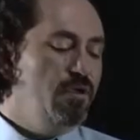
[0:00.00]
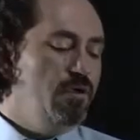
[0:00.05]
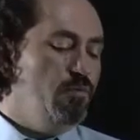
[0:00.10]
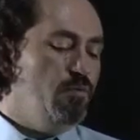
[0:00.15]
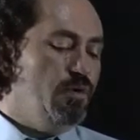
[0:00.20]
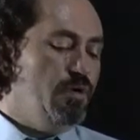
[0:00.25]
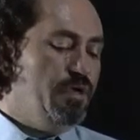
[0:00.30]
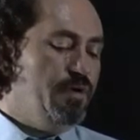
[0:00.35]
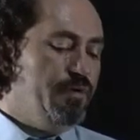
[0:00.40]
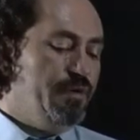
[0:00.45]

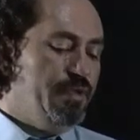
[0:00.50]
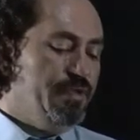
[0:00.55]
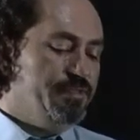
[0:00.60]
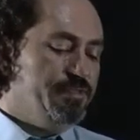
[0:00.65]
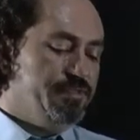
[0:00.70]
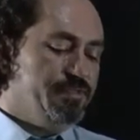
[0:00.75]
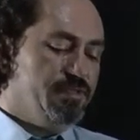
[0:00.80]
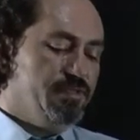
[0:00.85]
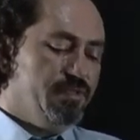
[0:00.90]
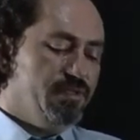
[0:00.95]

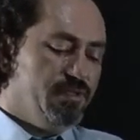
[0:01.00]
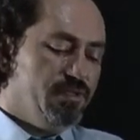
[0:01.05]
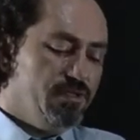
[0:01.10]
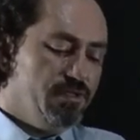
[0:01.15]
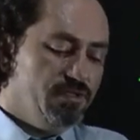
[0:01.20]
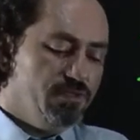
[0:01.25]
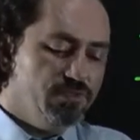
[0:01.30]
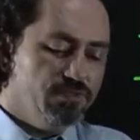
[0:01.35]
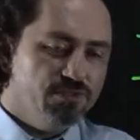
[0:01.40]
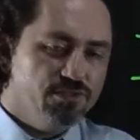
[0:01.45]
whereas
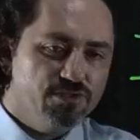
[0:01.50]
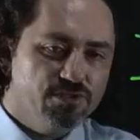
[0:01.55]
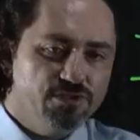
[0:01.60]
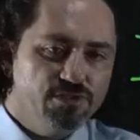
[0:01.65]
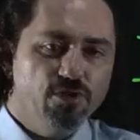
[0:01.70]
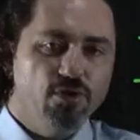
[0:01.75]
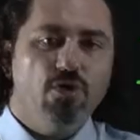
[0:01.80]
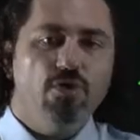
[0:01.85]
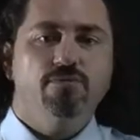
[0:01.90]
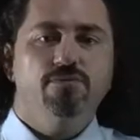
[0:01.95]

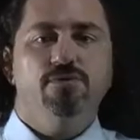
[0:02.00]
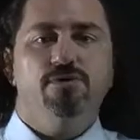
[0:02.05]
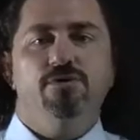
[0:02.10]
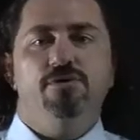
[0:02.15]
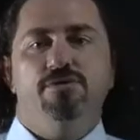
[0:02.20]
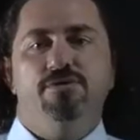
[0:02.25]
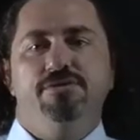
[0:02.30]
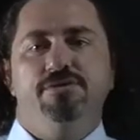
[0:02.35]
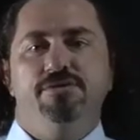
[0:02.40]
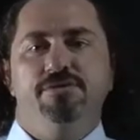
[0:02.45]
slow
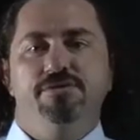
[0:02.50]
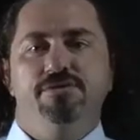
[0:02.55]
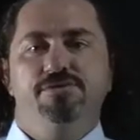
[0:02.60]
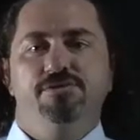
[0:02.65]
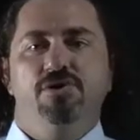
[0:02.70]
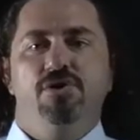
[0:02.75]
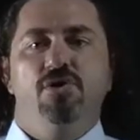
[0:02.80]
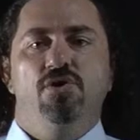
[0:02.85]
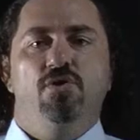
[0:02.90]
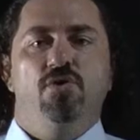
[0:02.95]

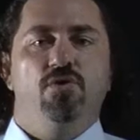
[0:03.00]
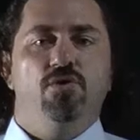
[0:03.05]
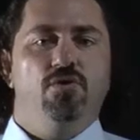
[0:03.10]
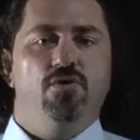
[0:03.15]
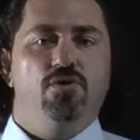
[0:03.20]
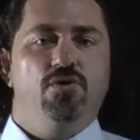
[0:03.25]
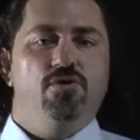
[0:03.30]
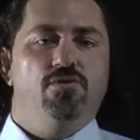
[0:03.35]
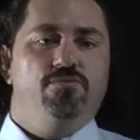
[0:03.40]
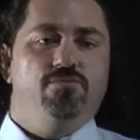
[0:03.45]
learners
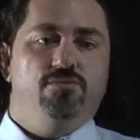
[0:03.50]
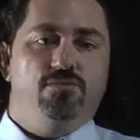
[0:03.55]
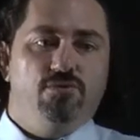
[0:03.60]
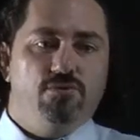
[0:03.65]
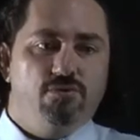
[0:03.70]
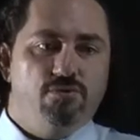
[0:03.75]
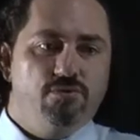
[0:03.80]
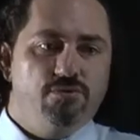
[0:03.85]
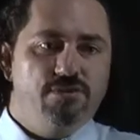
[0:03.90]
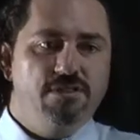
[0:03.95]
or
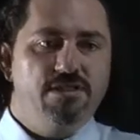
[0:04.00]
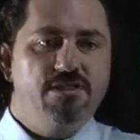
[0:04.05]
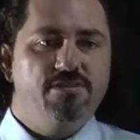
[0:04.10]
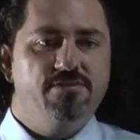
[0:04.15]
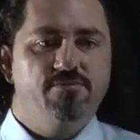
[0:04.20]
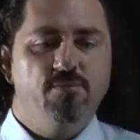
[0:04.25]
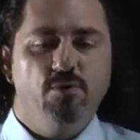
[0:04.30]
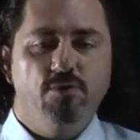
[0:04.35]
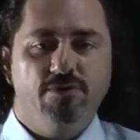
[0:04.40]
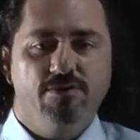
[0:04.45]
who
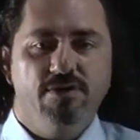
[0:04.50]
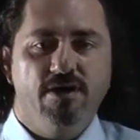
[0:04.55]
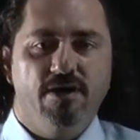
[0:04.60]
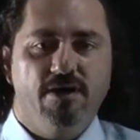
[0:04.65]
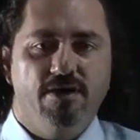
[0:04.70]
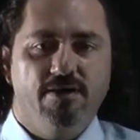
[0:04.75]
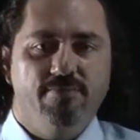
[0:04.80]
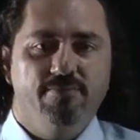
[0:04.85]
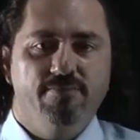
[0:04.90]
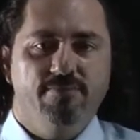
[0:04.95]
needs more
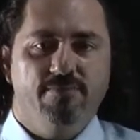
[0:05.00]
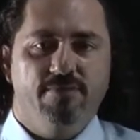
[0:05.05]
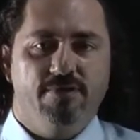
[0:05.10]
time,